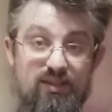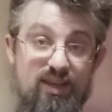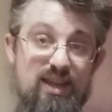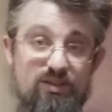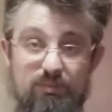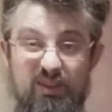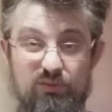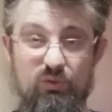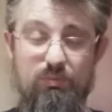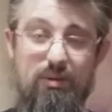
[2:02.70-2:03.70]
again, something I've
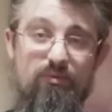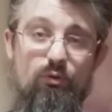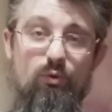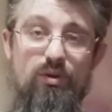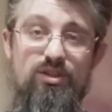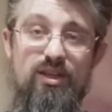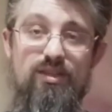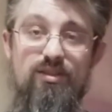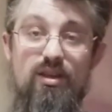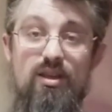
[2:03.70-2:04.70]
talked about before, which
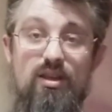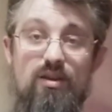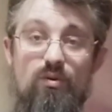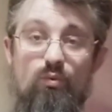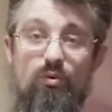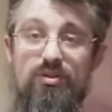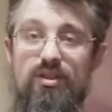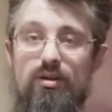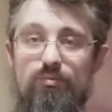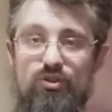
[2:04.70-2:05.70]
is, what's
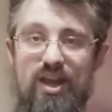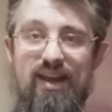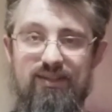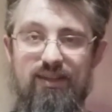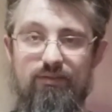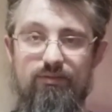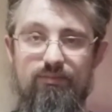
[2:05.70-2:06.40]
the objective?